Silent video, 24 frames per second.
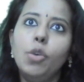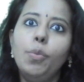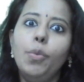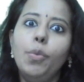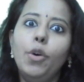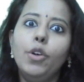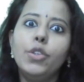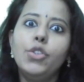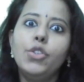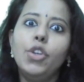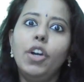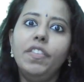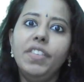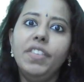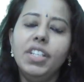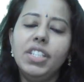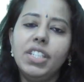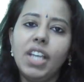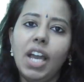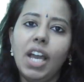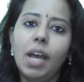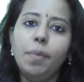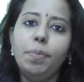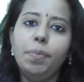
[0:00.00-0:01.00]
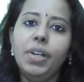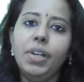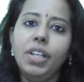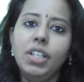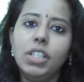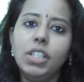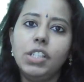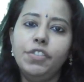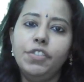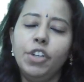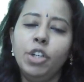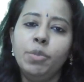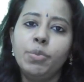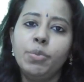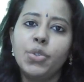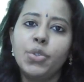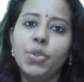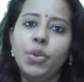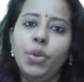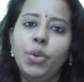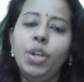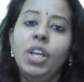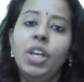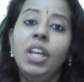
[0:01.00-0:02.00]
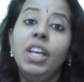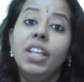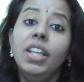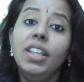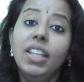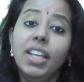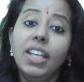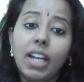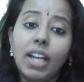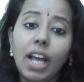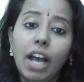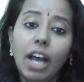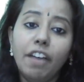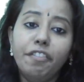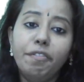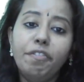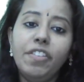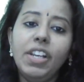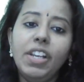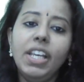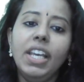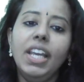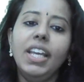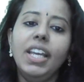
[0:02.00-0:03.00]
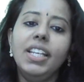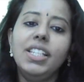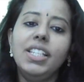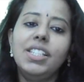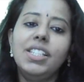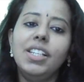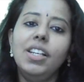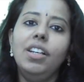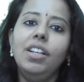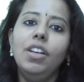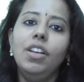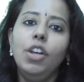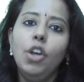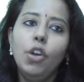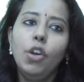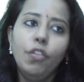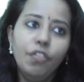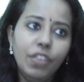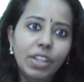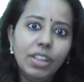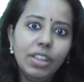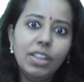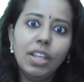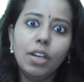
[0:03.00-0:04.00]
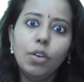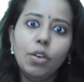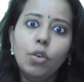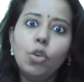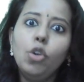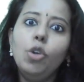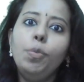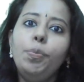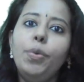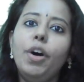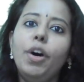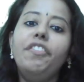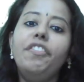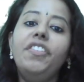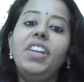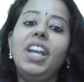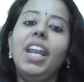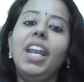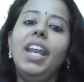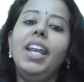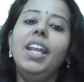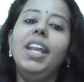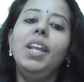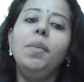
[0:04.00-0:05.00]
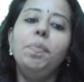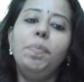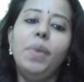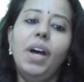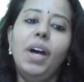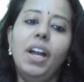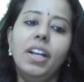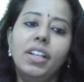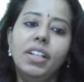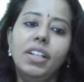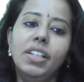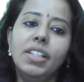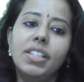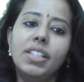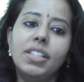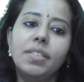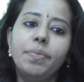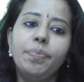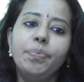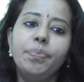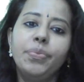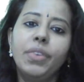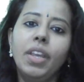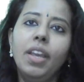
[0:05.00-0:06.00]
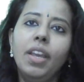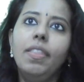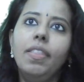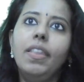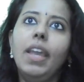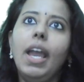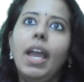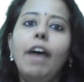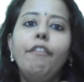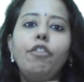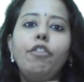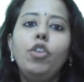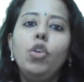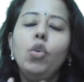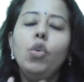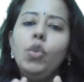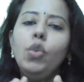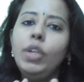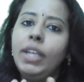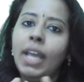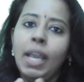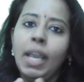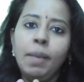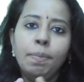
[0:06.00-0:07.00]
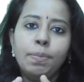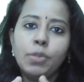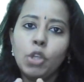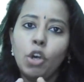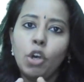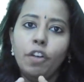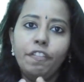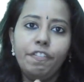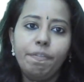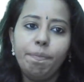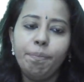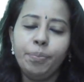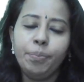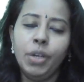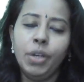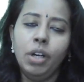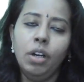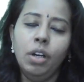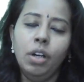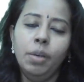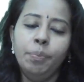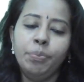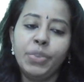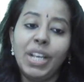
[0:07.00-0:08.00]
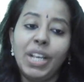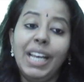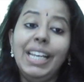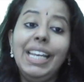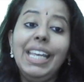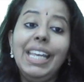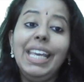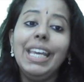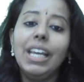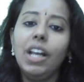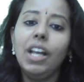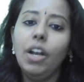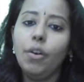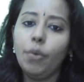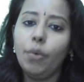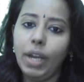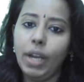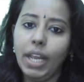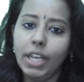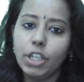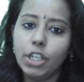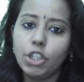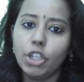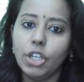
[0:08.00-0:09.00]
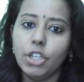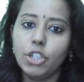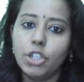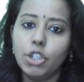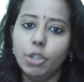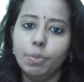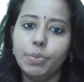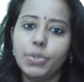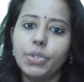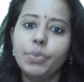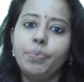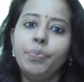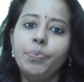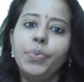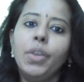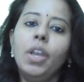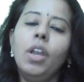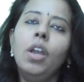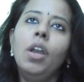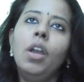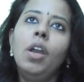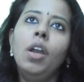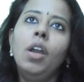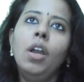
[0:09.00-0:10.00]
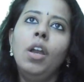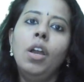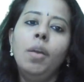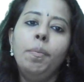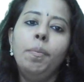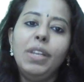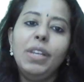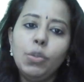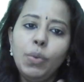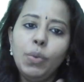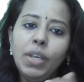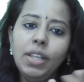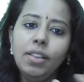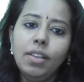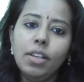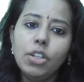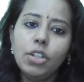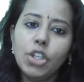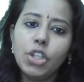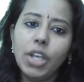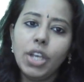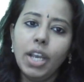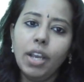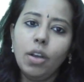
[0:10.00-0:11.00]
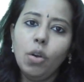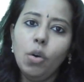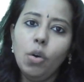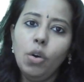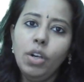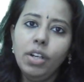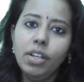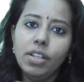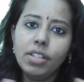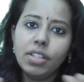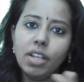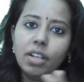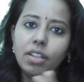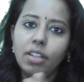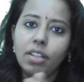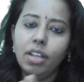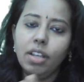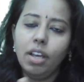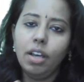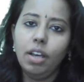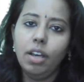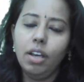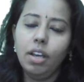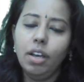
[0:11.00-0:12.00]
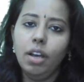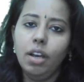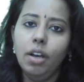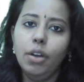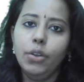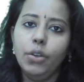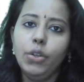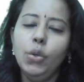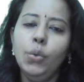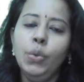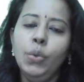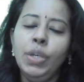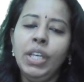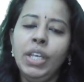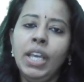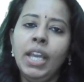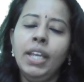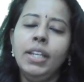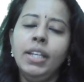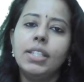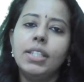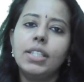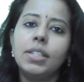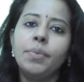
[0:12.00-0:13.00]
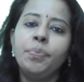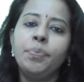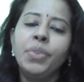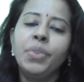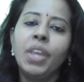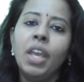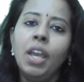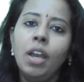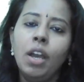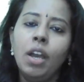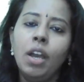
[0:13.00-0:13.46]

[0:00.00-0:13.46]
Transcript: So most of the Japanese firms know they are affiliated with the group of trading partners. They have two types of legal relationships between the shareholders and the unions,